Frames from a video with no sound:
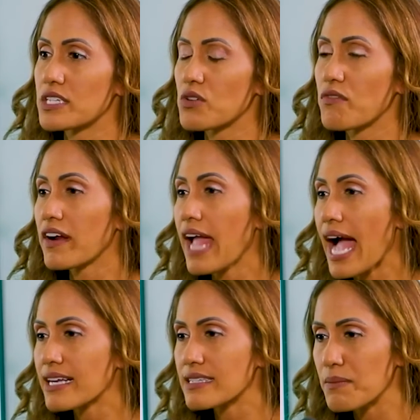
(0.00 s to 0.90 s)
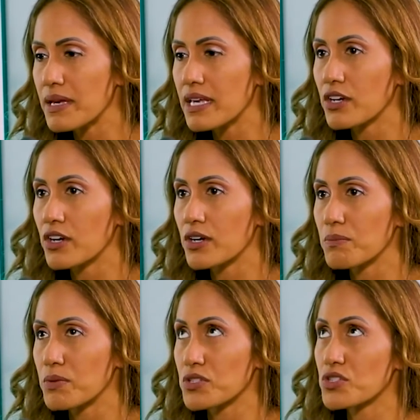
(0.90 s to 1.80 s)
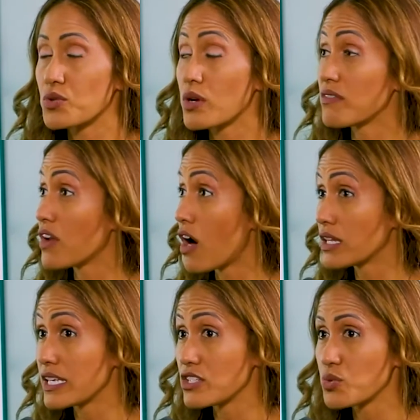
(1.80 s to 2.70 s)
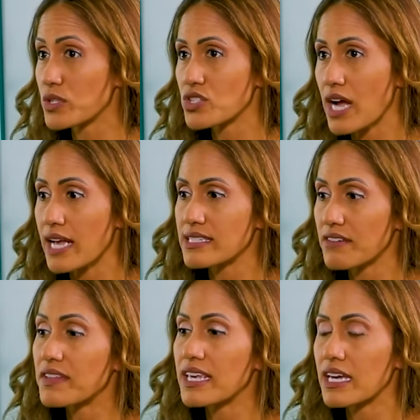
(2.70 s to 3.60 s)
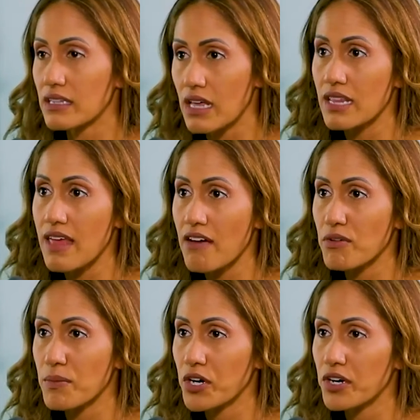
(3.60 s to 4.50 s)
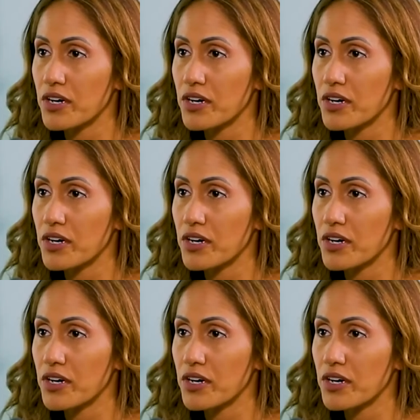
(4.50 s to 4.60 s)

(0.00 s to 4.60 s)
So very academic in her pursuit of knowledge, which I definitely get a lot of that from her.